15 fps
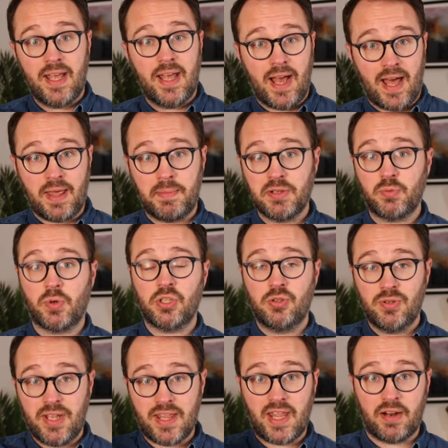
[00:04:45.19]
And that means once you
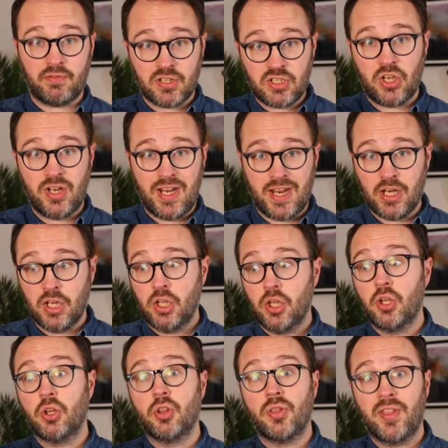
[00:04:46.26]
get that return in,
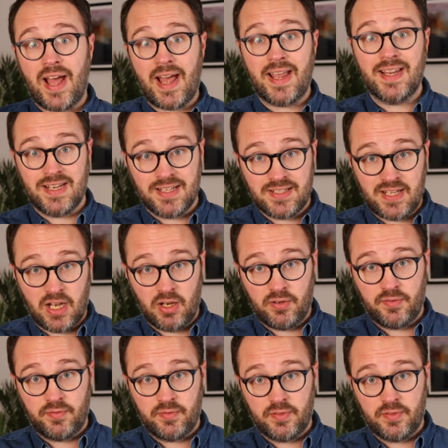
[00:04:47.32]
that in itself